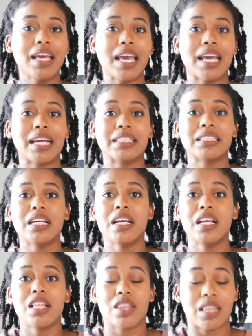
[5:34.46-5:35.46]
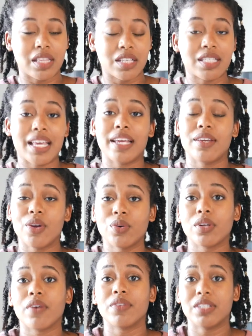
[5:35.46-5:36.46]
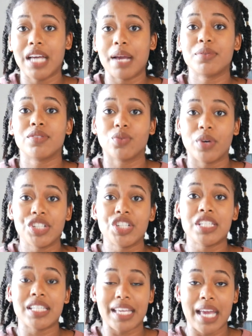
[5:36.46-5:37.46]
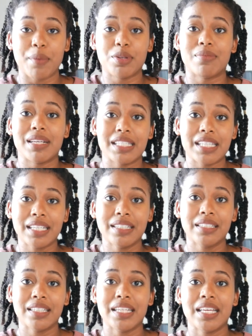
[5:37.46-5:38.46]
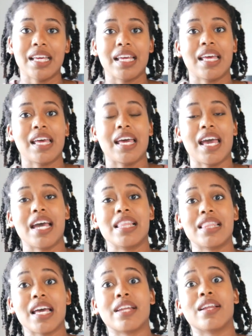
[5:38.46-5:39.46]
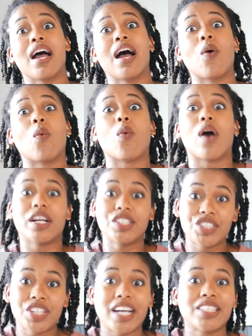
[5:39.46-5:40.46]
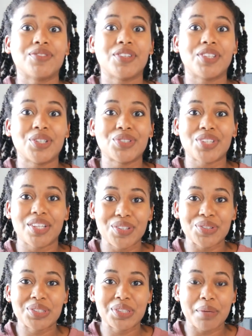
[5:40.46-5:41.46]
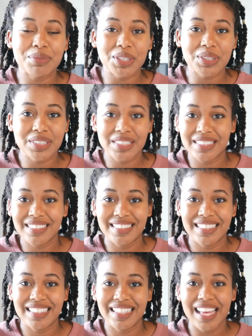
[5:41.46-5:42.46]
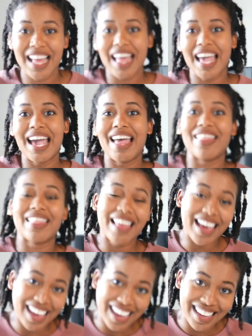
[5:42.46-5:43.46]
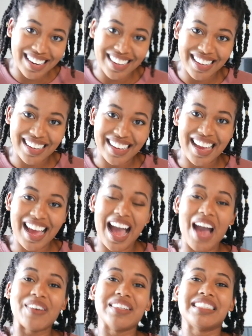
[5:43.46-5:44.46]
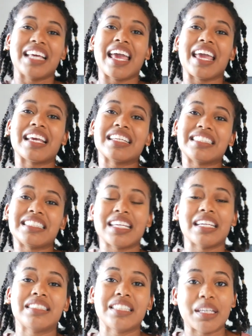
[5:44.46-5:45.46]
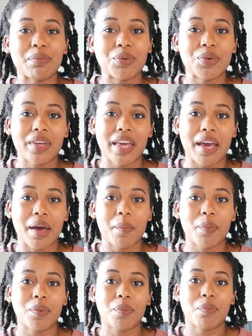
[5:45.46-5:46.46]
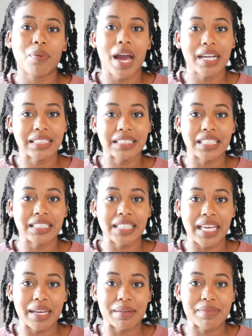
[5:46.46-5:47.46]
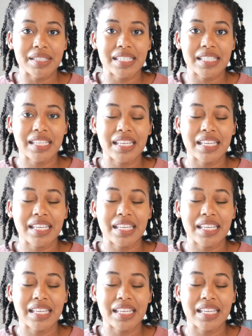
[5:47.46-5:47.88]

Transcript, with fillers: and take note of the types of questions I kept missing, and then watch Chad's videos on those subjects. And then I would take DAT Bootcamp practice exams